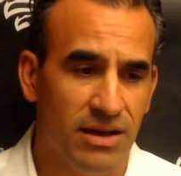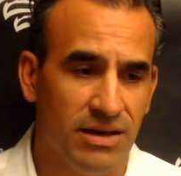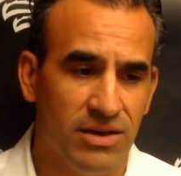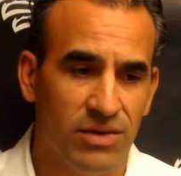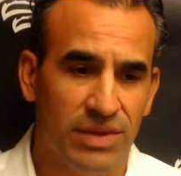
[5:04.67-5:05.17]

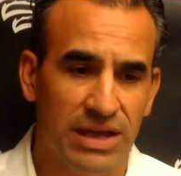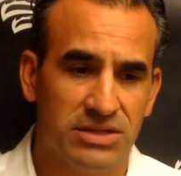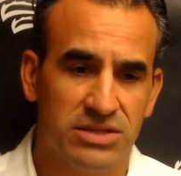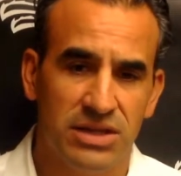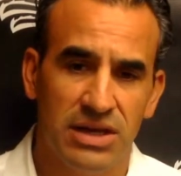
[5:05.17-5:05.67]
You know,
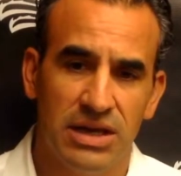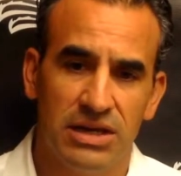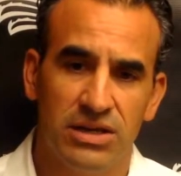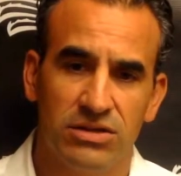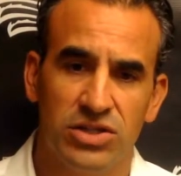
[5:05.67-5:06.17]
that's
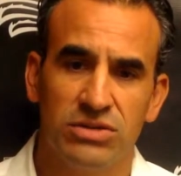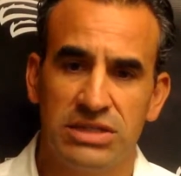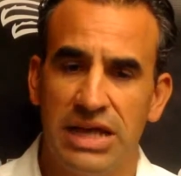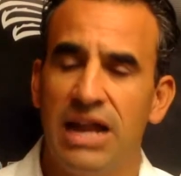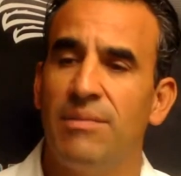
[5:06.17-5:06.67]
shows a
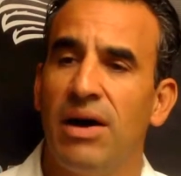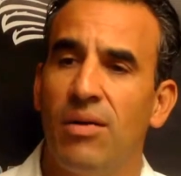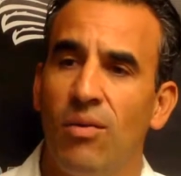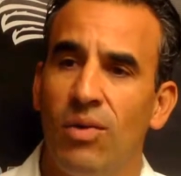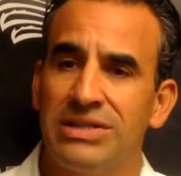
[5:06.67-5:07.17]
lot
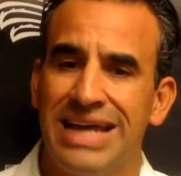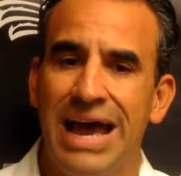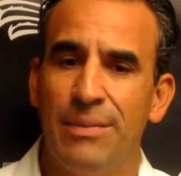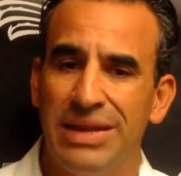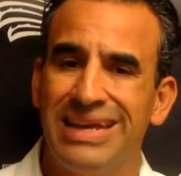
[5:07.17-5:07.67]
about what's
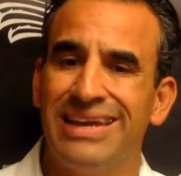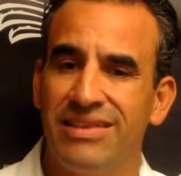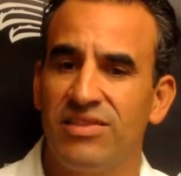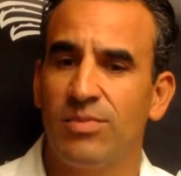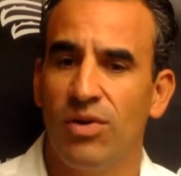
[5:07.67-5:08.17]
happening in
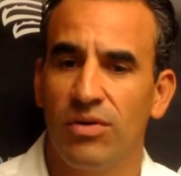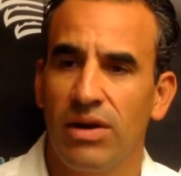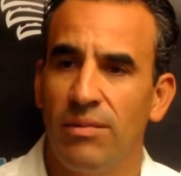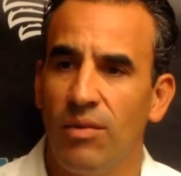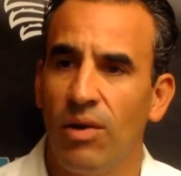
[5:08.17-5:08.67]
this program,
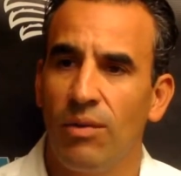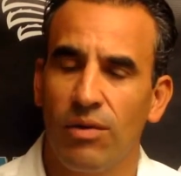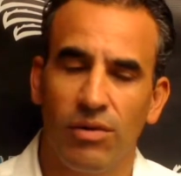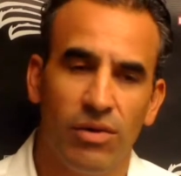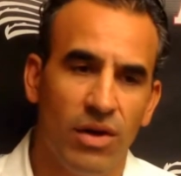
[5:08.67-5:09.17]
what
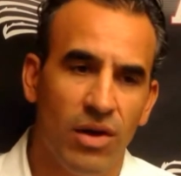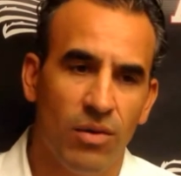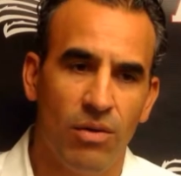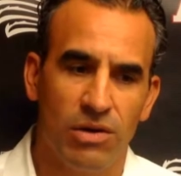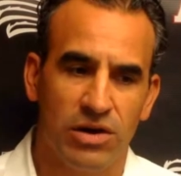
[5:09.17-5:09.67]

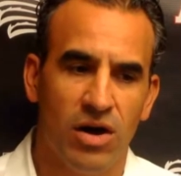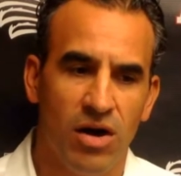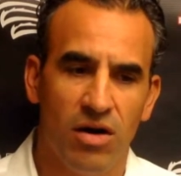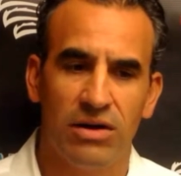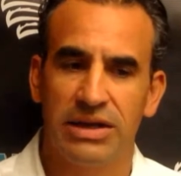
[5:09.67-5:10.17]
we're
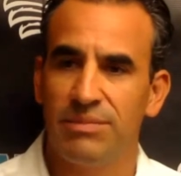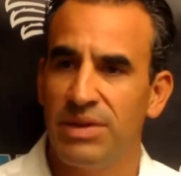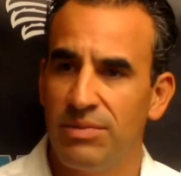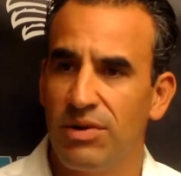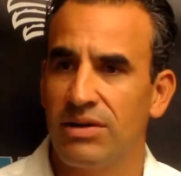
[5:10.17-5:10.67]
calling
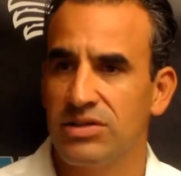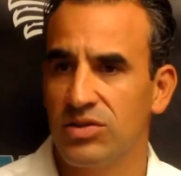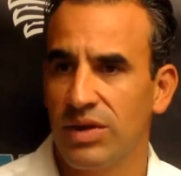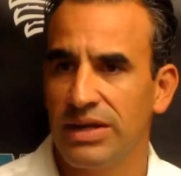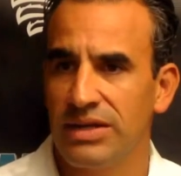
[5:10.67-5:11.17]
people out to
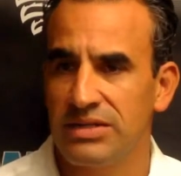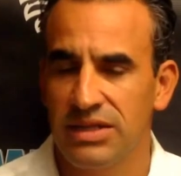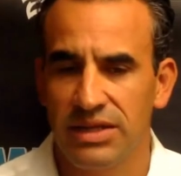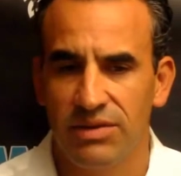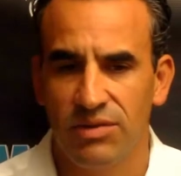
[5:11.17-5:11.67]
greatness.
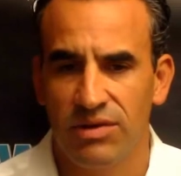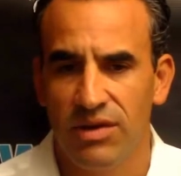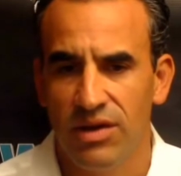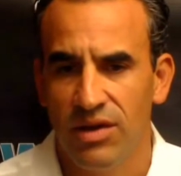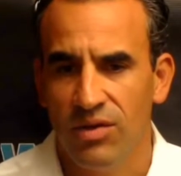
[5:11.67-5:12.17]
I think
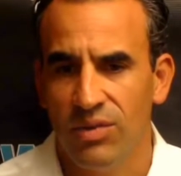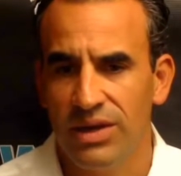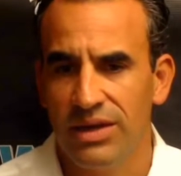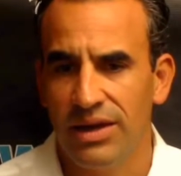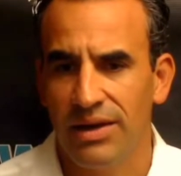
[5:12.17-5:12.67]

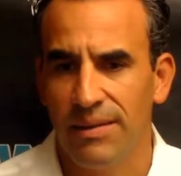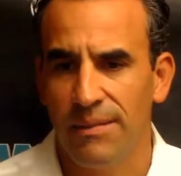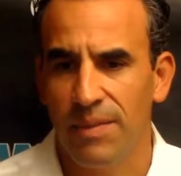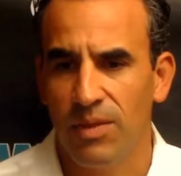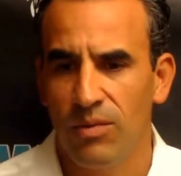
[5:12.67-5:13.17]
we
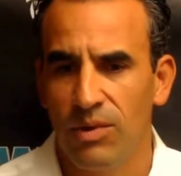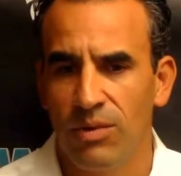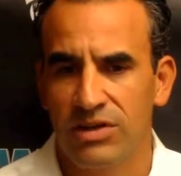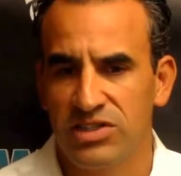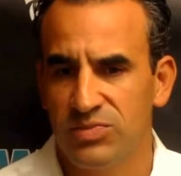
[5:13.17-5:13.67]

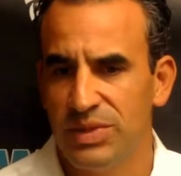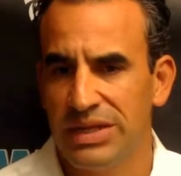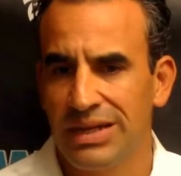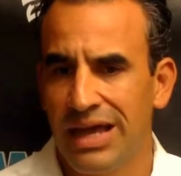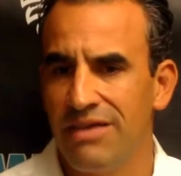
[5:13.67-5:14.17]
want to
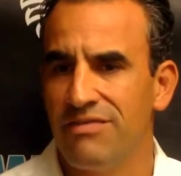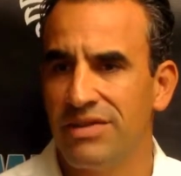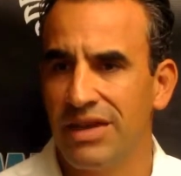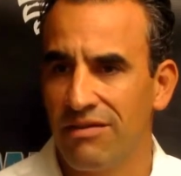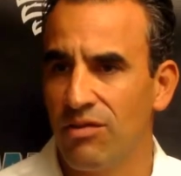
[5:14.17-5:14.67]
speak life
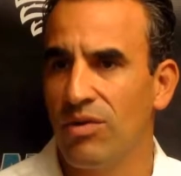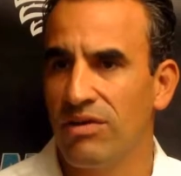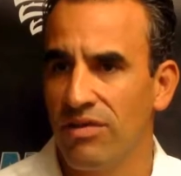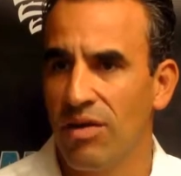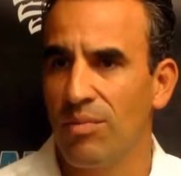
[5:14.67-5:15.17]
into every one
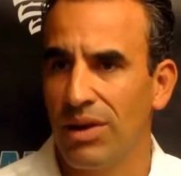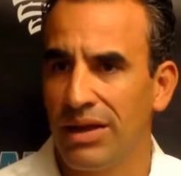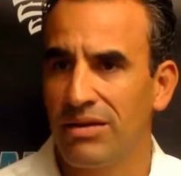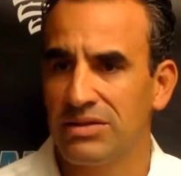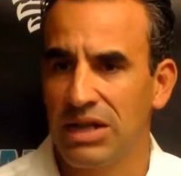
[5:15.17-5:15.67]
of our
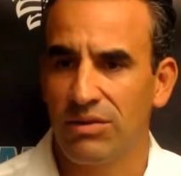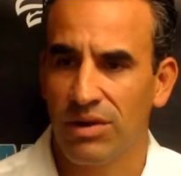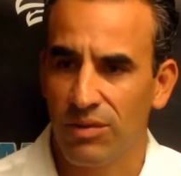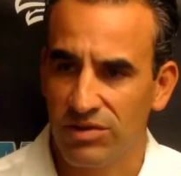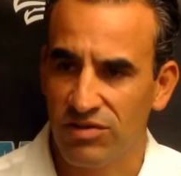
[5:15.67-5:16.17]
players. I don't care
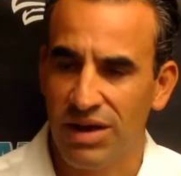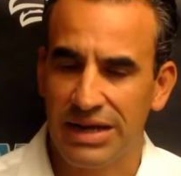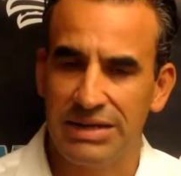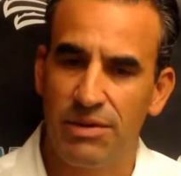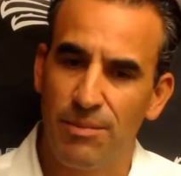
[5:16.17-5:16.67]
what your
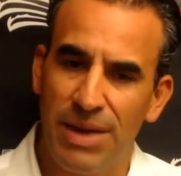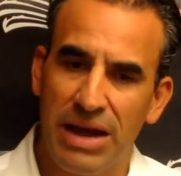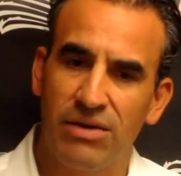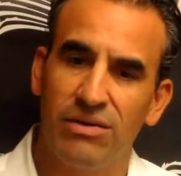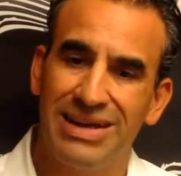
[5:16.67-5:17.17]
academic
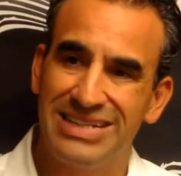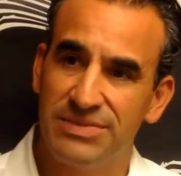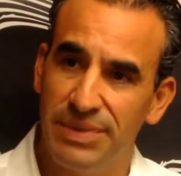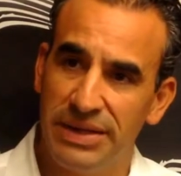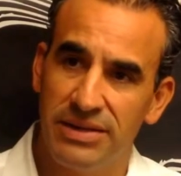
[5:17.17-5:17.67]
background has
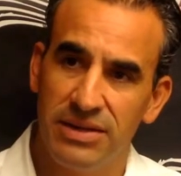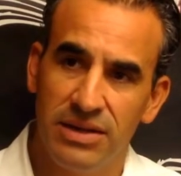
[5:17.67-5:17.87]
been.